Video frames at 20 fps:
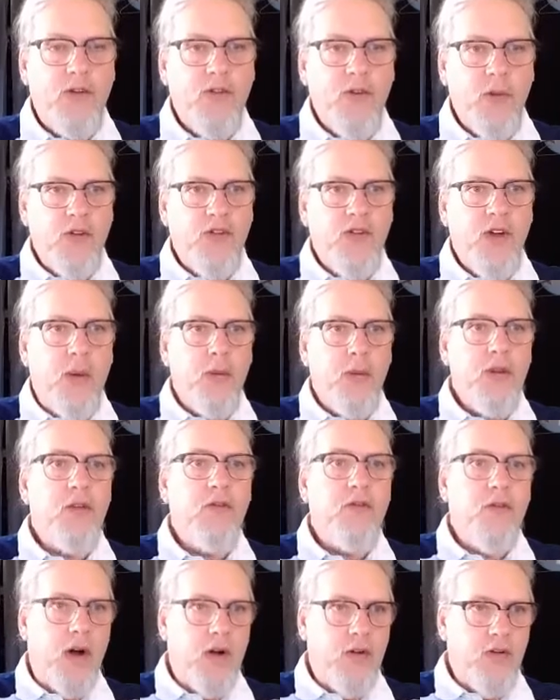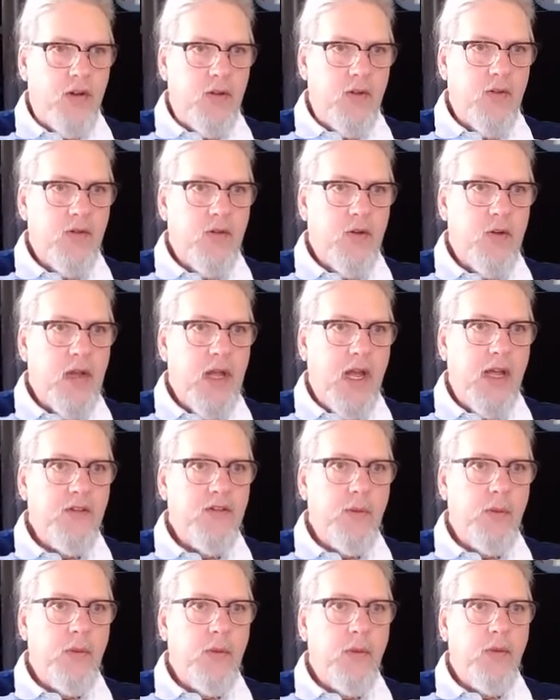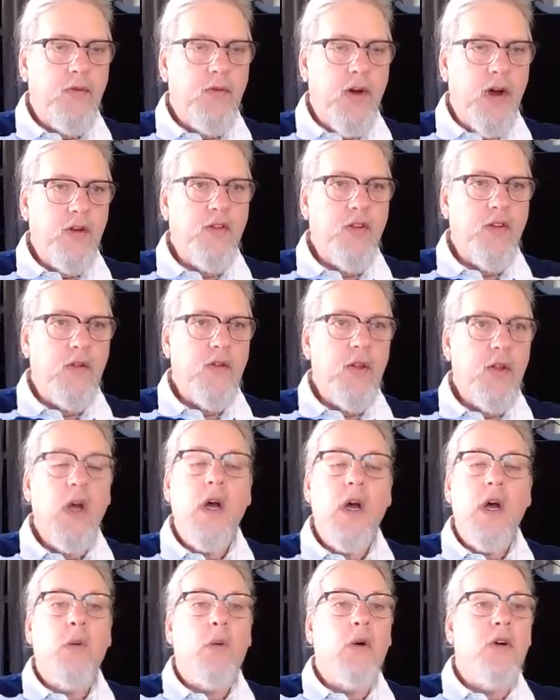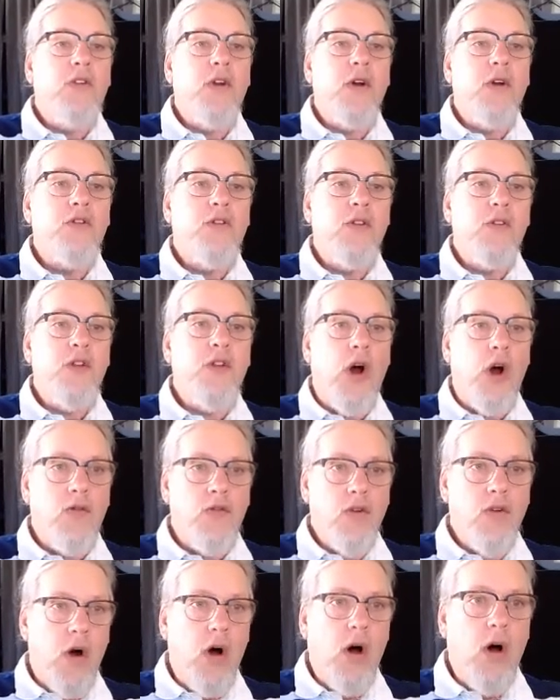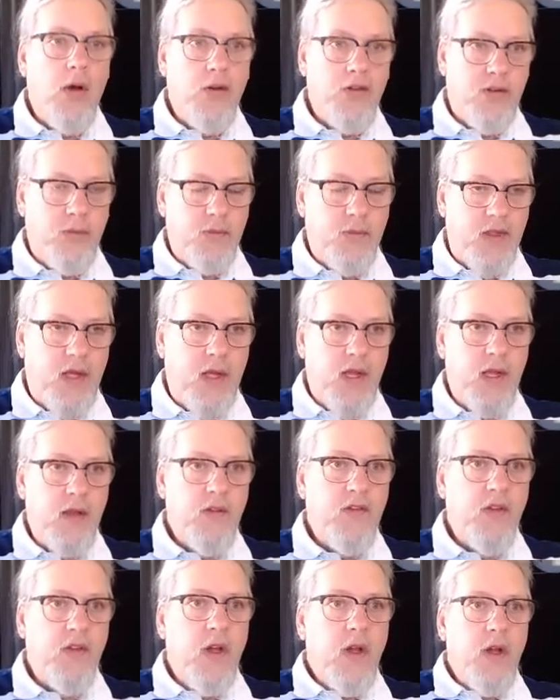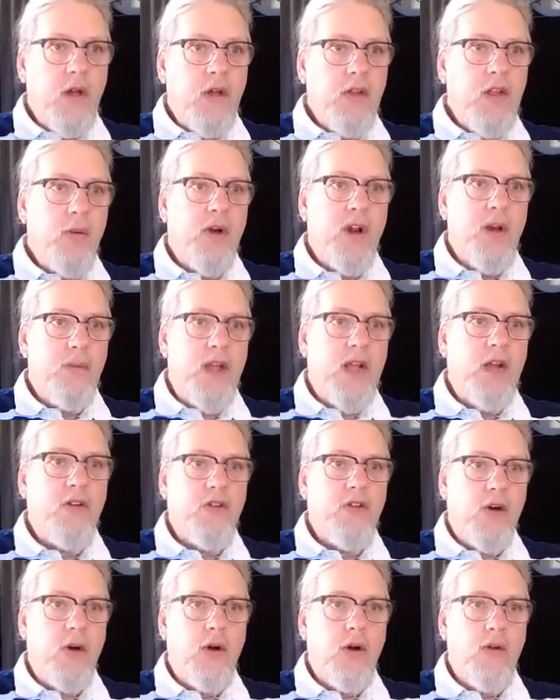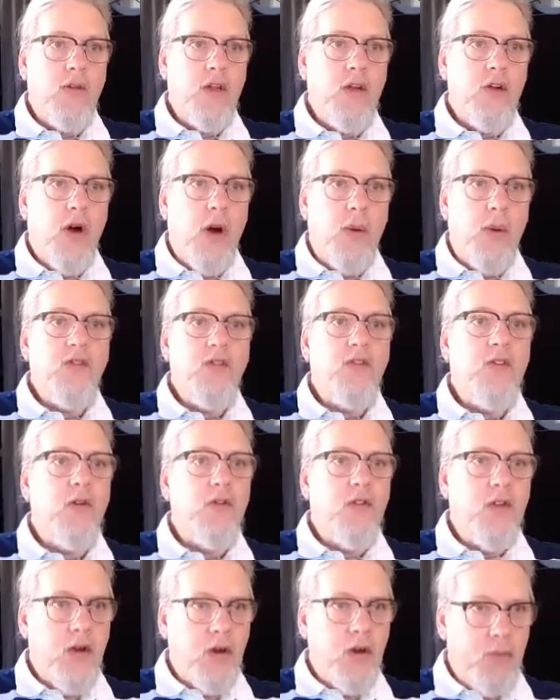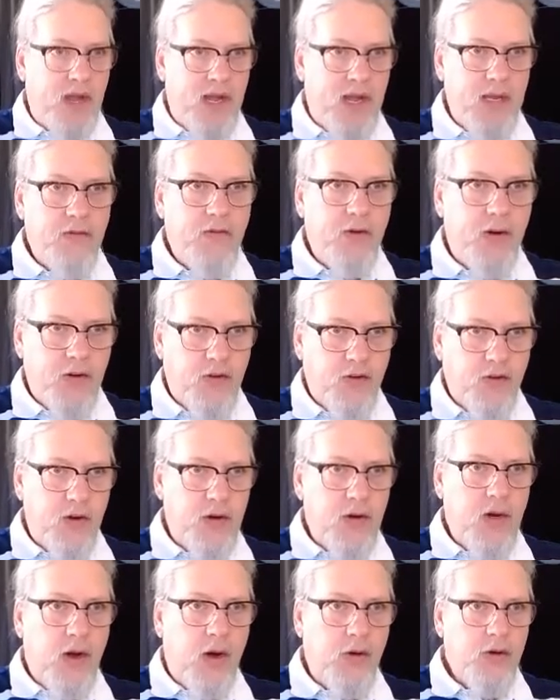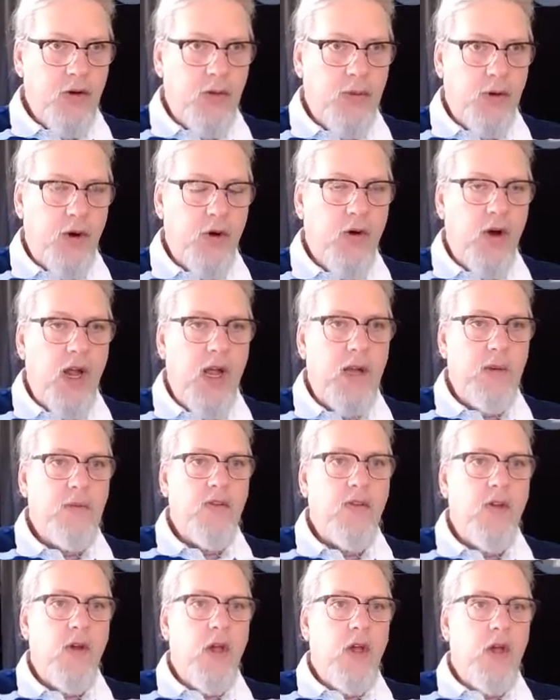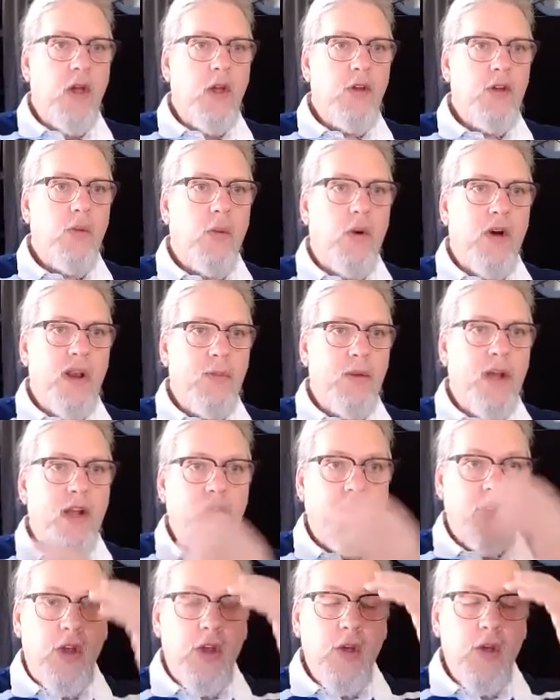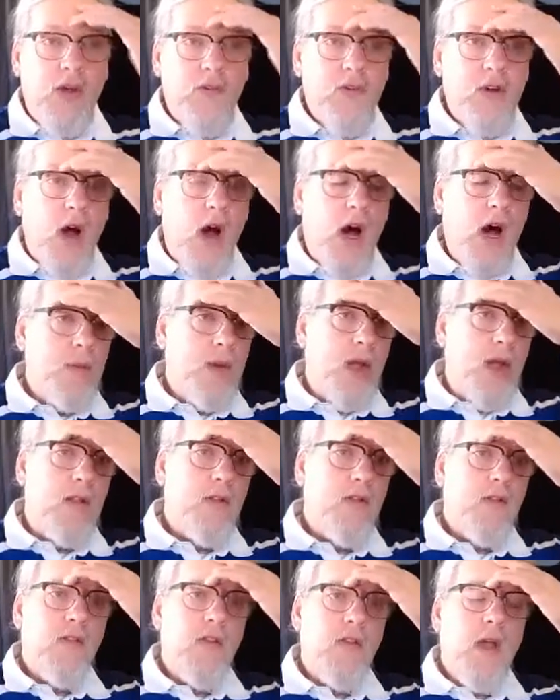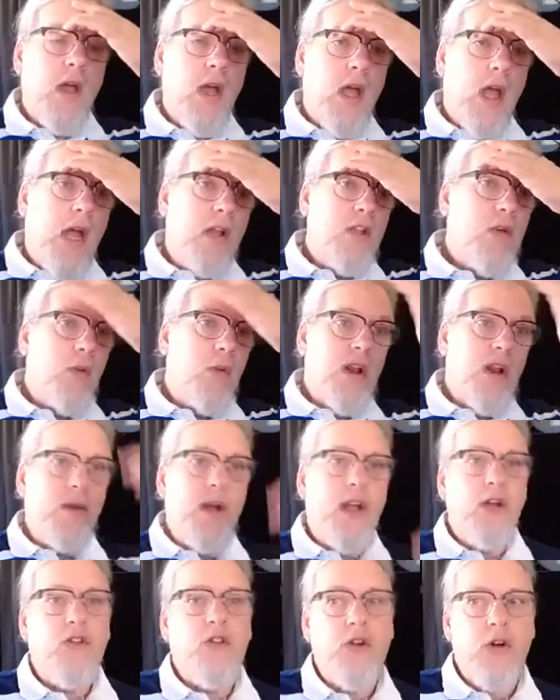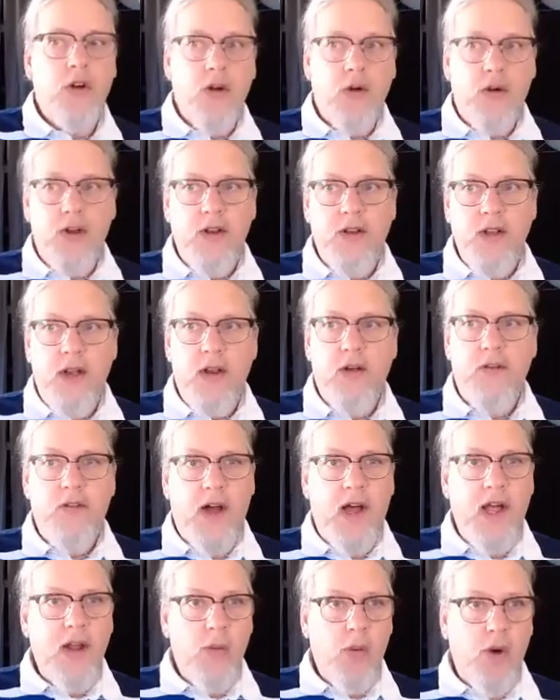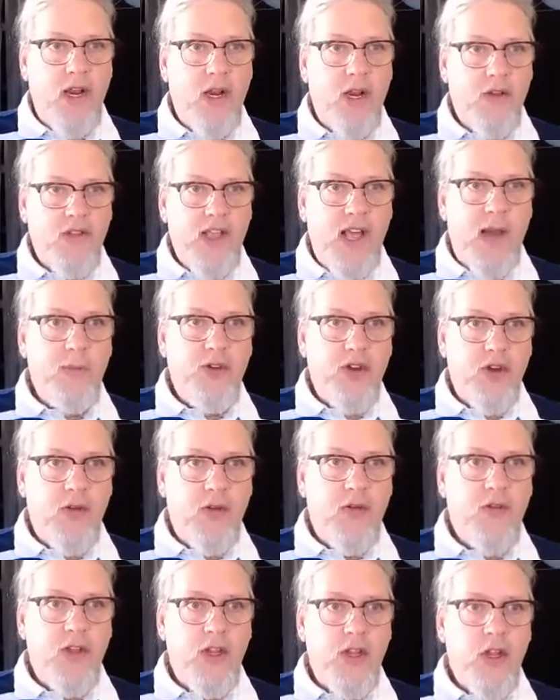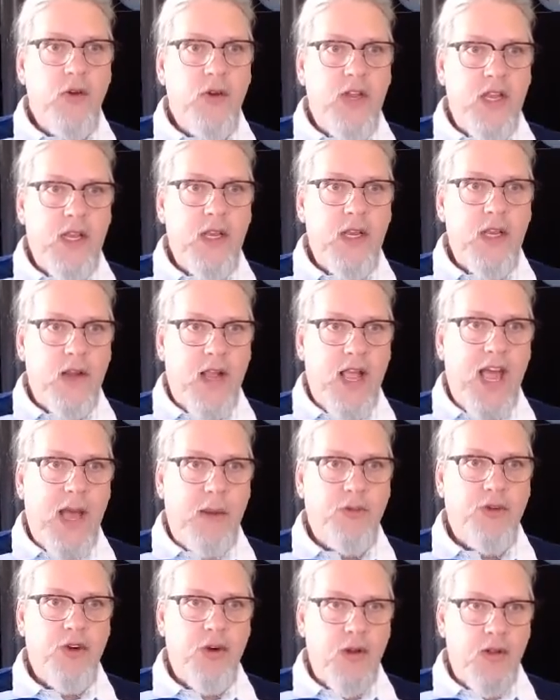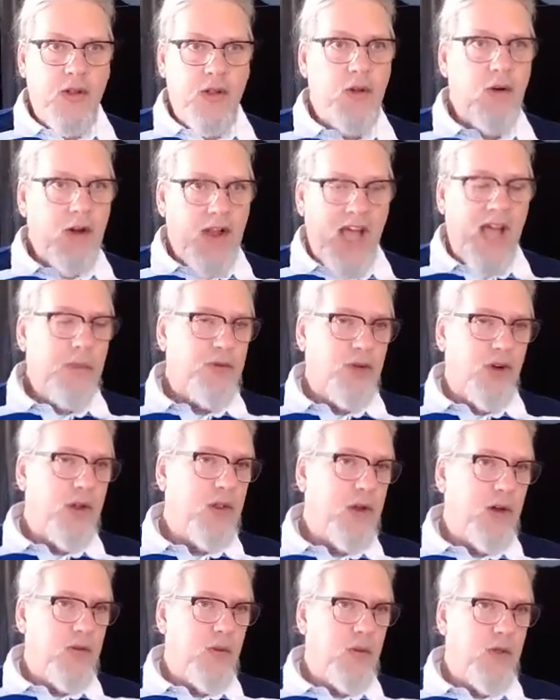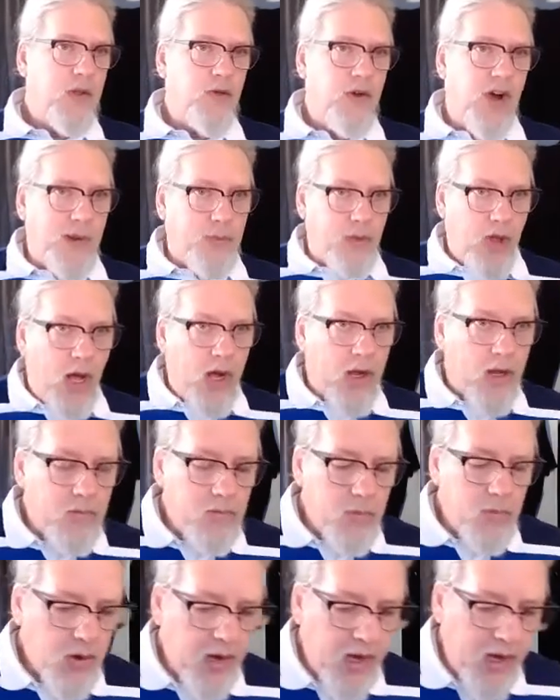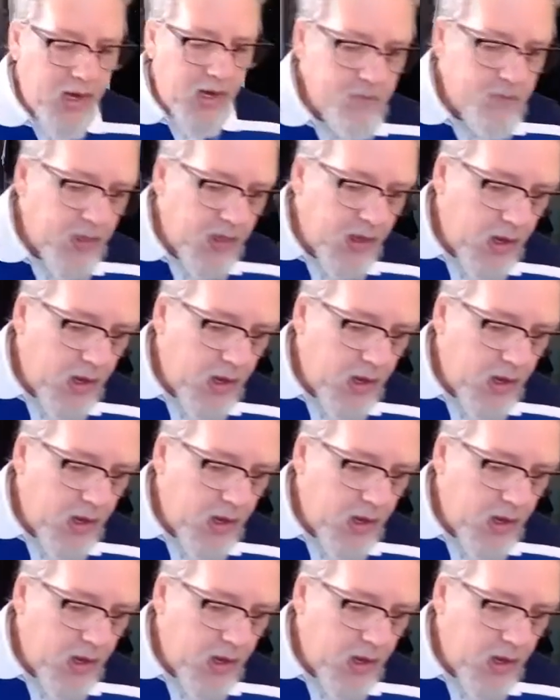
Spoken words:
So we start with the functions. Okay, so with functions, well, first, just overall some things. You want to make sure that you're always using your main function in all your programs. You want to make sure you have comments, and you want to make sure you're identifying what exceptions that you need to capture and that you're capturing those with the try block. Okay.